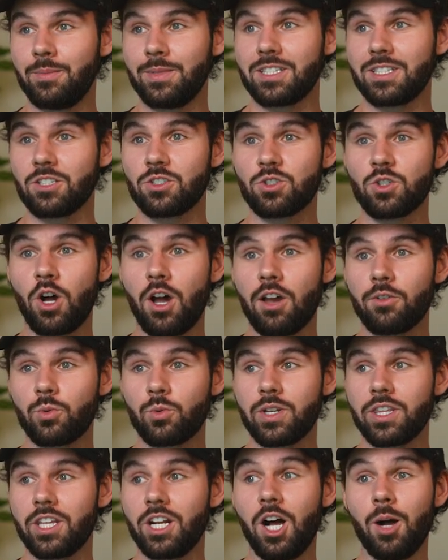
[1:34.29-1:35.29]
It's a
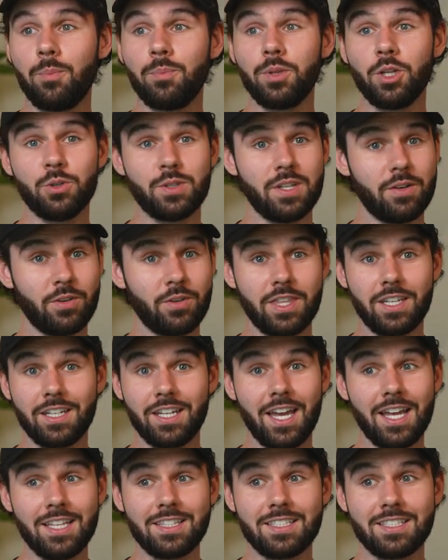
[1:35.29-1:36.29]
software that uploads everything to
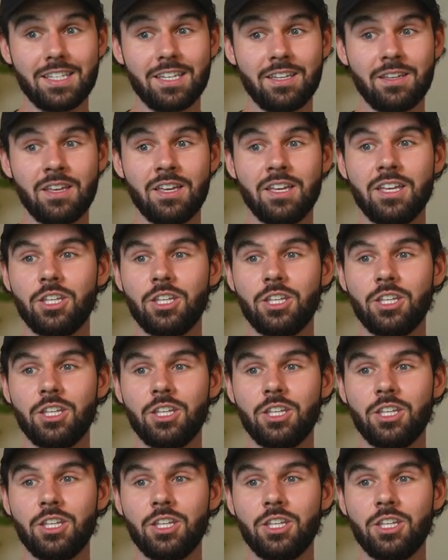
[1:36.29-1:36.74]
Etsy.